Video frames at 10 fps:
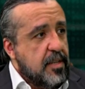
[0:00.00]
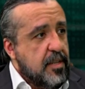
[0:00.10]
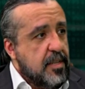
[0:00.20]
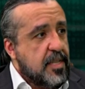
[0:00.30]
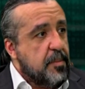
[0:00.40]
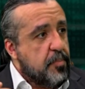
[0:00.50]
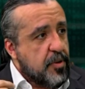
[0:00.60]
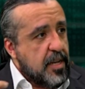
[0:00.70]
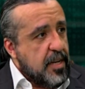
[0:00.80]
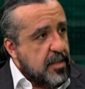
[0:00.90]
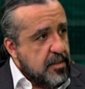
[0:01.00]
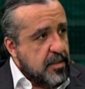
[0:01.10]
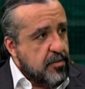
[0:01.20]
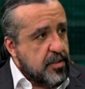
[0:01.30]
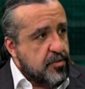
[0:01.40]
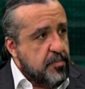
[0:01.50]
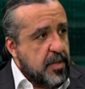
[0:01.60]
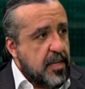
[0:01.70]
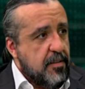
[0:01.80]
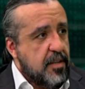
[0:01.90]
in real time is
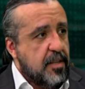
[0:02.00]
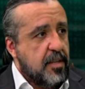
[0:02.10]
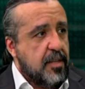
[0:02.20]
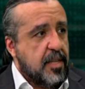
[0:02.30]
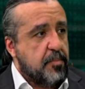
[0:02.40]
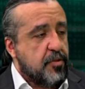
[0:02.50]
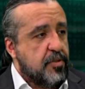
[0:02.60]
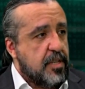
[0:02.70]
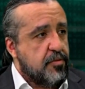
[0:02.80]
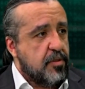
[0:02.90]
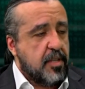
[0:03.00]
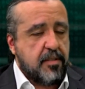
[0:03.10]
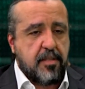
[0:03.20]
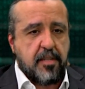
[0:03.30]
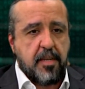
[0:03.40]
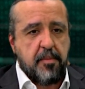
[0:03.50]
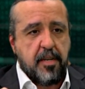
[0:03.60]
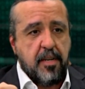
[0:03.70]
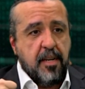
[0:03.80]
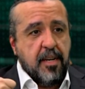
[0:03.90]
going to processor
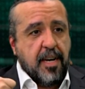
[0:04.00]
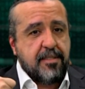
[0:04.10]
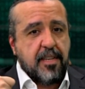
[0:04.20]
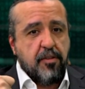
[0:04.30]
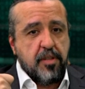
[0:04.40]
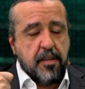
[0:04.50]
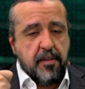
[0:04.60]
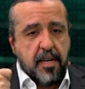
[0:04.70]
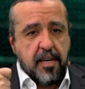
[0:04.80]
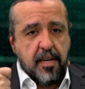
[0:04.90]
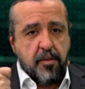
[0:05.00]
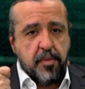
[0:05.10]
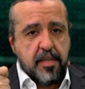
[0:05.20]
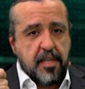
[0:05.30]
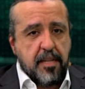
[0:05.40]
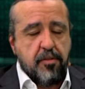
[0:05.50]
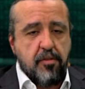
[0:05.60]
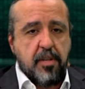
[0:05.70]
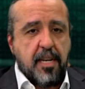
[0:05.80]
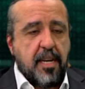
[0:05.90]
system, where
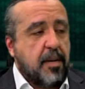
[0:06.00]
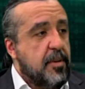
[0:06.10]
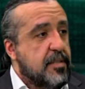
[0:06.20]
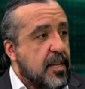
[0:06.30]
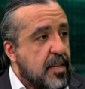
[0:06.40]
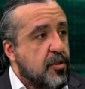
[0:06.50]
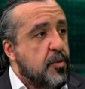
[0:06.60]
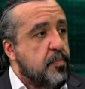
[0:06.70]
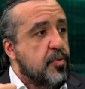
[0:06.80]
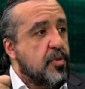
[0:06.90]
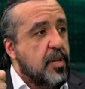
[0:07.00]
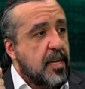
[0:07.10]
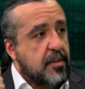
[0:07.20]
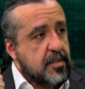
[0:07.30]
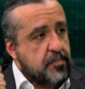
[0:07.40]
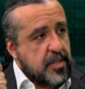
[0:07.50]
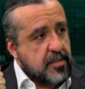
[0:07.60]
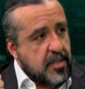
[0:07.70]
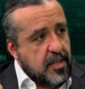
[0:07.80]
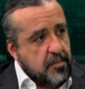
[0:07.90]
the capacity of
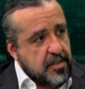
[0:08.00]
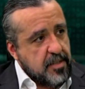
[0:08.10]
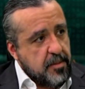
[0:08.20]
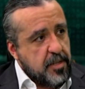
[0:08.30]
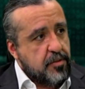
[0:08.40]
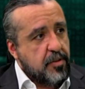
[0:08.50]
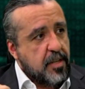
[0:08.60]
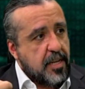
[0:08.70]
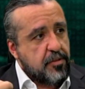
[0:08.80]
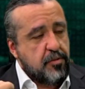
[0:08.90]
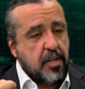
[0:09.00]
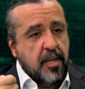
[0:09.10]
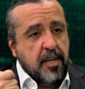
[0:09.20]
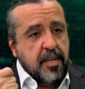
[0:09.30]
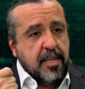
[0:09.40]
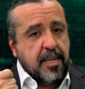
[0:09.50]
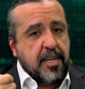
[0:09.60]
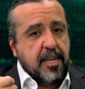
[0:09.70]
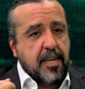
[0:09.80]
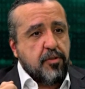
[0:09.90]
recording, capacity of data
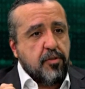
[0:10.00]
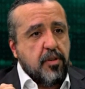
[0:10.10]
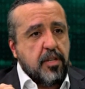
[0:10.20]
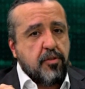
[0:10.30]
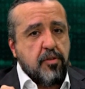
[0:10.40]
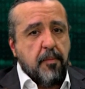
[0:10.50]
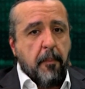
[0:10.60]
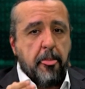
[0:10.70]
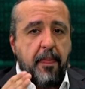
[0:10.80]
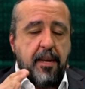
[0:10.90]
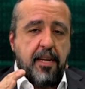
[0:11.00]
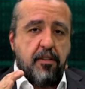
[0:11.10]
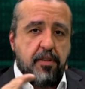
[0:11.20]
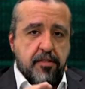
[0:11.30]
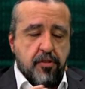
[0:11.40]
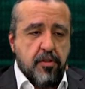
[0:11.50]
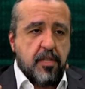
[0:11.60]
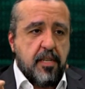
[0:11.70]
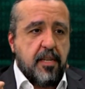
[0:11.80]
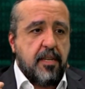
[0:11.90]
storage, and the horizon
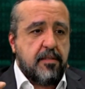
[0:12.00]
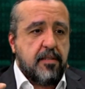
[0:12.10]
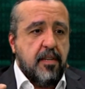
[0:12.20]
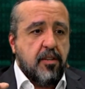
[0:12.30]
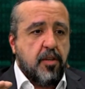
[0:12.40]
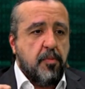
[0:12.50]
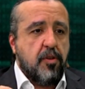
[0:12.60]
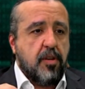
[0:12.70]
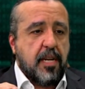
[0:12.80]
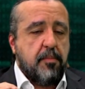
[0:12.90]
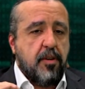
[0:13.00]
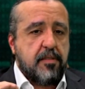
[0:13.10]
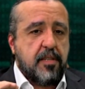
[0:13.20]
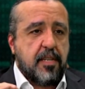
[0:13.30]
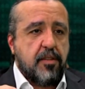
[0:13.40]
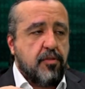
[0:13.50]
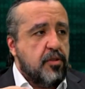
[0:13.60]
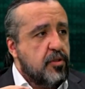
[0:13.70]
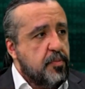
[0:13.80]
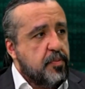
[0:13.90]
of all this is how we
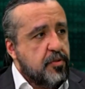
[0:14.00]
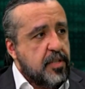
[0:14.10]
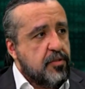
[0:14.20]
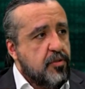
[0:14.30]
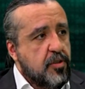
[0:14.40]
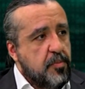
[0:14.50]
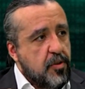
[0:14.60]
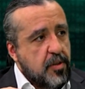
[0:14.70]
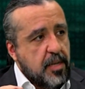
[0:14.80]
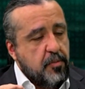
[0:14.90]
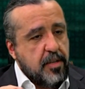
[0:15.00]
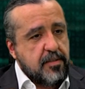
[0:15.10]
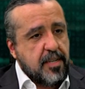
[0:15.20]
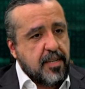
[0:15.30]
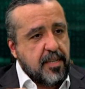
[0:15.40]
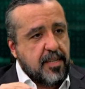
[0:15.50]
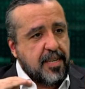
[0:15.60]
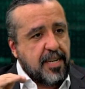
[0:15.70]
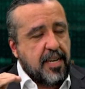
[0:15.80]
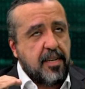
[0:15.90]
do that all these processes and this
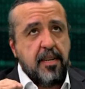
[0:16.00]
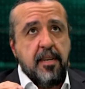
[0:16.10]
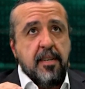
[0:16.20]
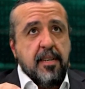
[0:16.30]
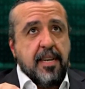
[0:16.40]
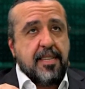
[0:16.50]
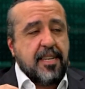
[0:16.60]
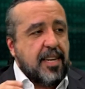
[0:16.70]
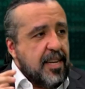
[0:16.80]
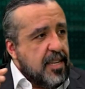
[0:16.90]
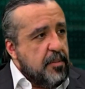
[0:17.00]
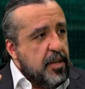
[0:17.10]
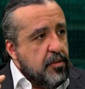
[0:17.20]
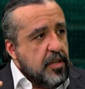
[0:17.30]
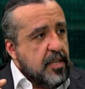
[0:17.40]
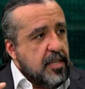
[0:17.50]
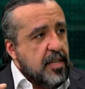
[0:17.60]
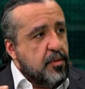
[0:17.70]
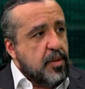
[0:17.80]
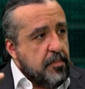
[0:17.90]
great digital
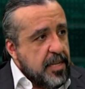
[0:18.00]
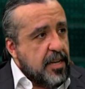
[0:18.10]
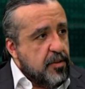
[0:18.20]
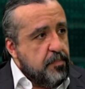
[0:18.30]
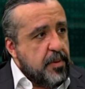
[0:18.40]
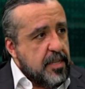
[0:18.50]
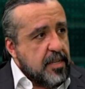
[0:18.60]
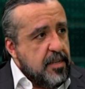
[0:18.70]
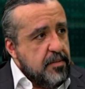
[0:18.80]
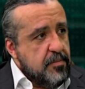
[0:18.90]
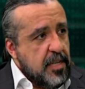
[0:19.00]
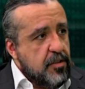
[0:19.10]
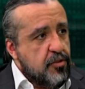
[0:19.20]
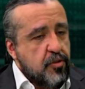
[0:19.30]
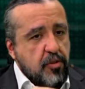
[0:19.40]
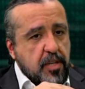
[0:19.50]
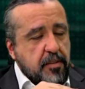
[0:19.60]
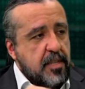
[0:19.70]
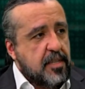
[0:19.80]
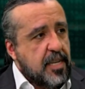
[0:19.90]
twin of a whole mine, not only at the
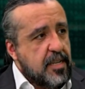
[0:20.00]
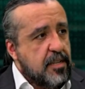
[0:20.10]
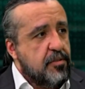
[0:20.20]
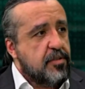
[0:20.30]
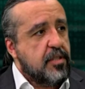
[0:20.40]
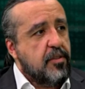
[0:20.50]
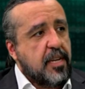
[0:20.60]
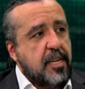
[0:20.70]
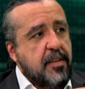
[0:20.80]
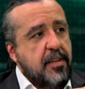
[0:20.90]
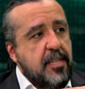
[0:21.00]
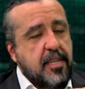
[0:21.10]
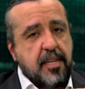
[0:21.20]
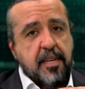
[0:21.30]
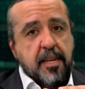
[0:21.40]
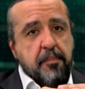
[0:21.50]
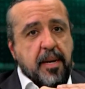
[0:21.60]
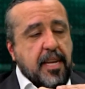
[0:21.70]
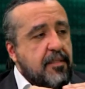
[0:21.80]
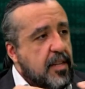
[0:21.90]
technical level, but at the level of
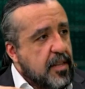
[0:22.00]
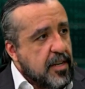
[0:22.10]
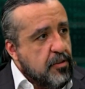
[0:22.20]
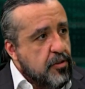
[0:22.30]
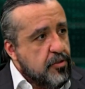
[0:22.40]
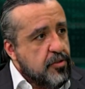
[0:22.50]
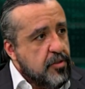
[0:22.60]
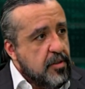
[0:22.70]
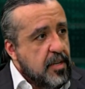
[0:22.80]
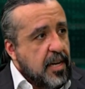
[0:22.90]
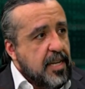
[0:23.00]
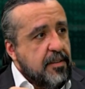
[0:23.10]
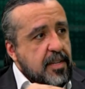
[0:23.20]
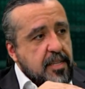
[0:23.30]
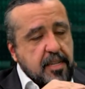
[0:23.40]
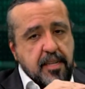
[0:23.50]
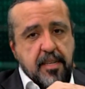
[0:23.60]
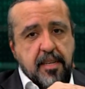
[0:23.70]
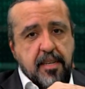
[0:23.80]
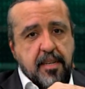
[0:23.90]
business variables, at the level of
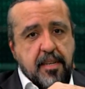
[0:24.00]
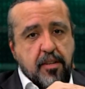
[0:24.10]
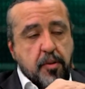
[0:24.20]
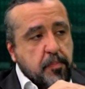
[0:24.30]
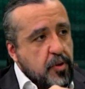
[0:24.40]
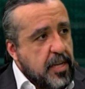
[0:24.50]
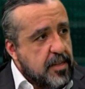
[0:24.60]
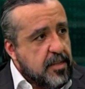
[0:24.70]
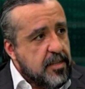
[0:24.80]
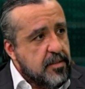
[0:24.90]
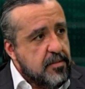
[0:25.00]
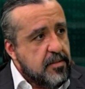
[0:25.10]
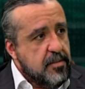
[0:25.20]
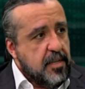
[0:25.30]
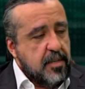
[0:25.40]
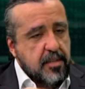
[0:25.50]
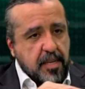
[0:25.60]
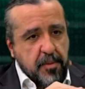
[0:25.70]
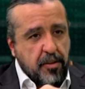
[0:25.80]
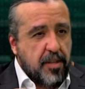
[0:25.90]
components,
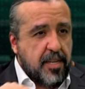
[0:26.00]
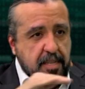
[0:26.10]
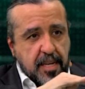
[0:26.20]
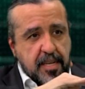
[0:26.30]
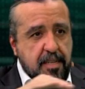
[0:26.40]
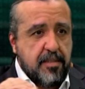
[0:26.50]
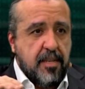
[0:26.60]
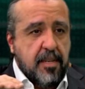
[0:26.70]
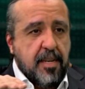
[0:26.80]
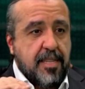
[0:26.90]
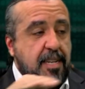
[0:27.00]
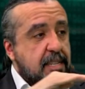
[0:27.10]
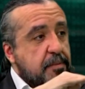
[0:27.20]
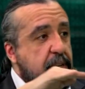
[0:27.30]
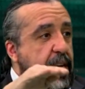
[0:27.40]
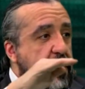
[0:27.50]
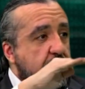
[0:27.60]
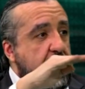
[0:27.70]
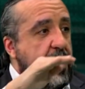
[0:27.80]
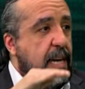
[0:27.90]
digital twins
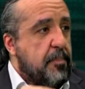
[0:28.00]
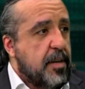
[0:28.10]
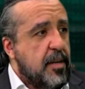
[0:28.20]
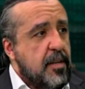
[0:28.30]
divided in